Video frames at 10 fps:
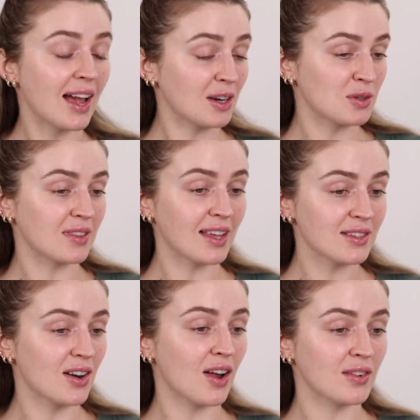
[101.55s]
Actually,
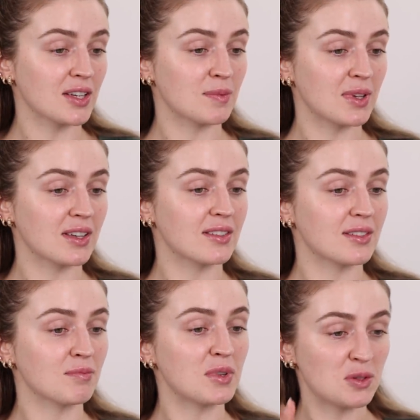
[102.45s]
that's not obvious
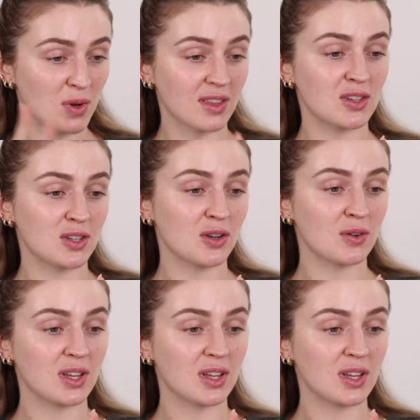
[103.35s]
because between the two,